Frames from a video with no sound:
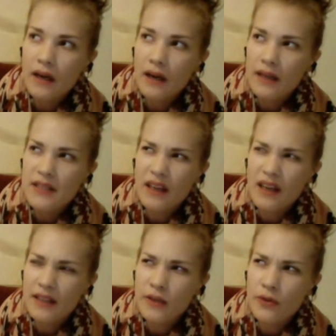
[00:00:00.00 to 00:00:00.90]

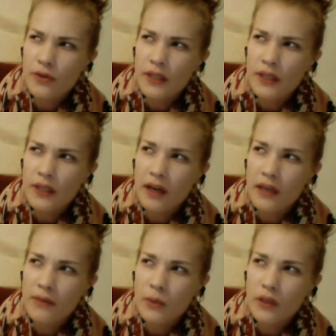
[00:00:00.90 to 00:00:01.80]
I don't think
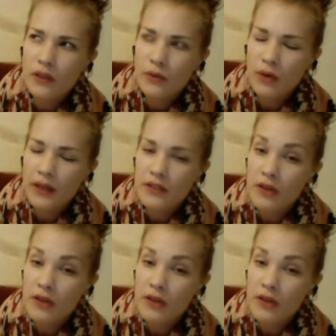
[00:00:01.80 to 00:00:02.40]
I will write